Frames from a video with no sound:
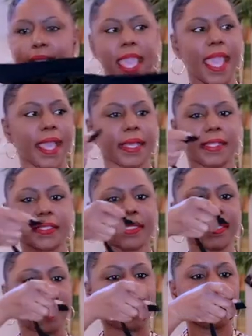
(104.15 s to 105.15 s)
It
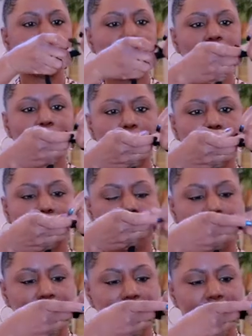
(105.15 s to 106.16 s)
has uh, Velcro
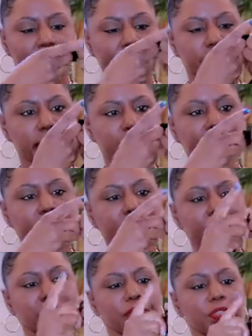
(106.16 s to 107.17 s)
on the ends
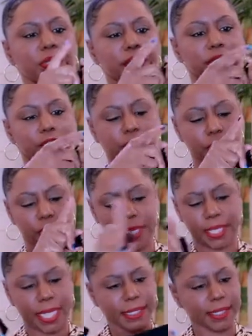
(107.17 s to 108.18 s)
so you can secure
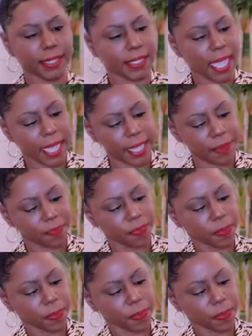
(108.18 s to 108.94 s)
it nice and tight.